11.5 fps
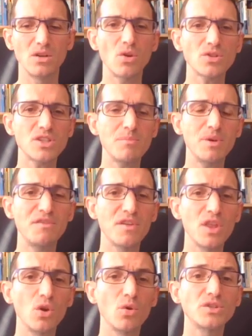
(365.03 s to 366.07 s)
Not simply
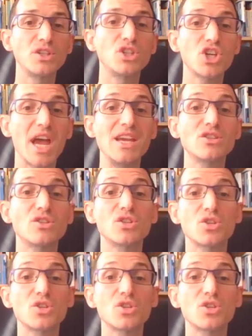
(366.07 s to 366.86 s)
for the Lord to change the